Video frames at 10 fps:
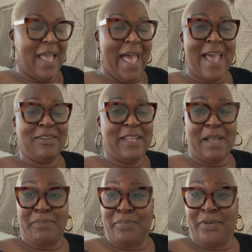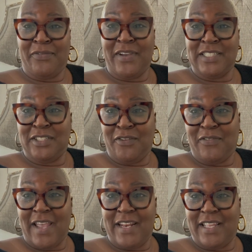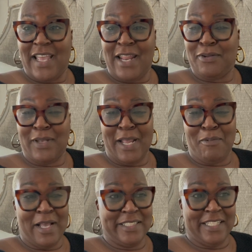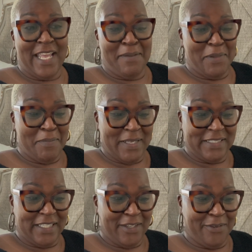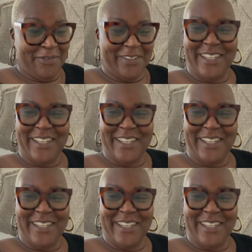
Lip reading: I don't like professional fighting. I don't like watching that me myself.